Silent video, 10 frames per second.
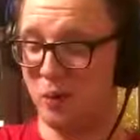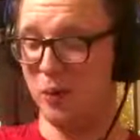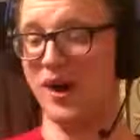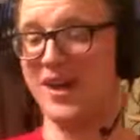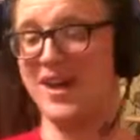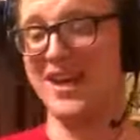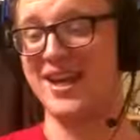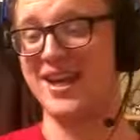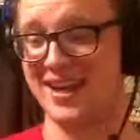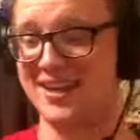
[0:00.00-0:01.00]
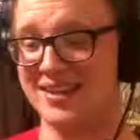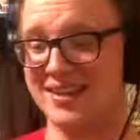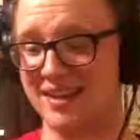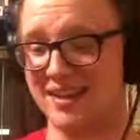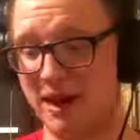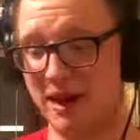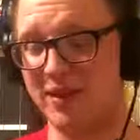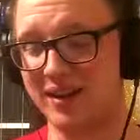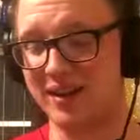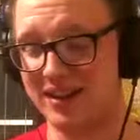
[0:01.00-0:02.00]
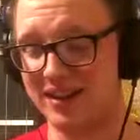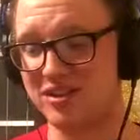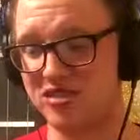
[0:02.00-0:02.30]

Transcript: is about his Joker,